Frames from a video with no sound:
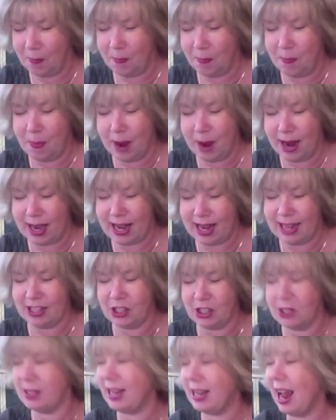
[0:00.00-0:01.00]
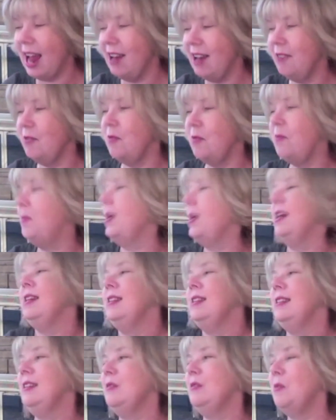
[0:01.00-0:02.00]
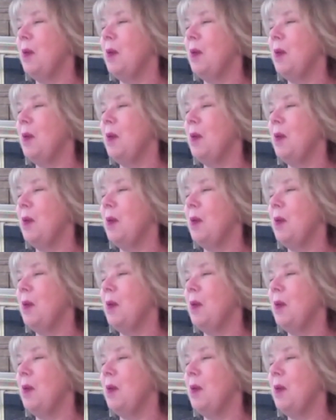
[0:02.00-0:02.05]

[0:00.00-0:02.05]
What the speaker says: But it just kind of is a